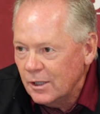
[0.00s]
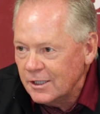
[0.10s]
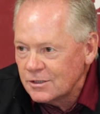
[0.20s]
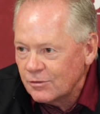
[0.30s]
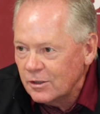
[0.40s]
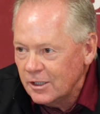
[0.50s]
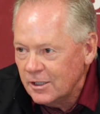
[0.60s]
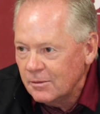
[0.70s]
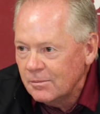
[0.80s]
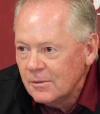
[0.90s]
plays for
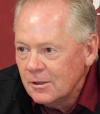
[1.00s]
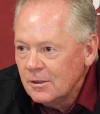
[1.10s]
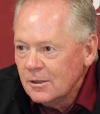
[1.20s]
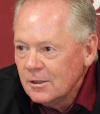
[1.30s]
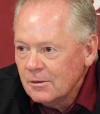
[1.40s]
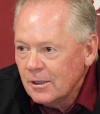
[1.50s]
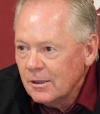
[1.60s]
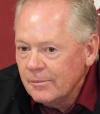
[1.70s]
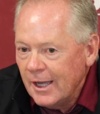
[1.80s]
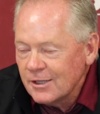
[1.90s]
him,
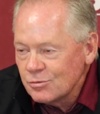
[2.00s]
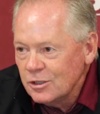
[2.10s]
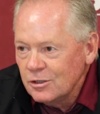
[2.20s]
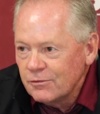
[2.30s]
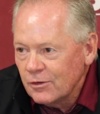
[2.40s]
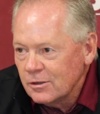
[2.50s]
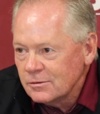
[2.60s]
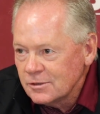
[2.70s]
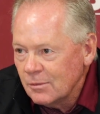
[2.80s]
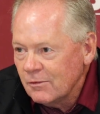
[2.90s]
as we do
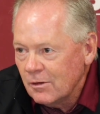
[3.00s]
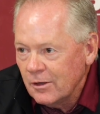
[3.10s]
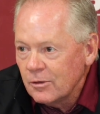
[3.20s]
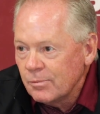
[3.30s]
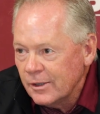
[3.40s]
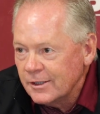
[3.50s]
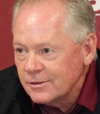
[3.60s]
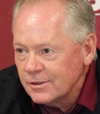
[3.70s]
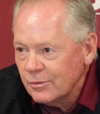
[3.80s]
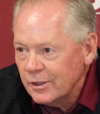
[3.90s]
for some of our other
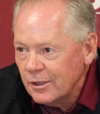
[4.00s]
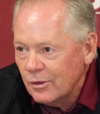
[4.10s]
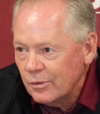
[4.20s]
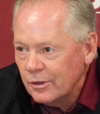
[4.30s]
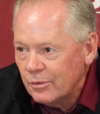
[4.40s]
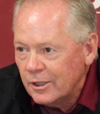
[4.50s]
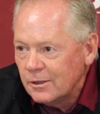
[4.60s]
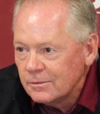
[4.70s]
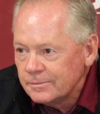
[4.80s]
players that we know real well.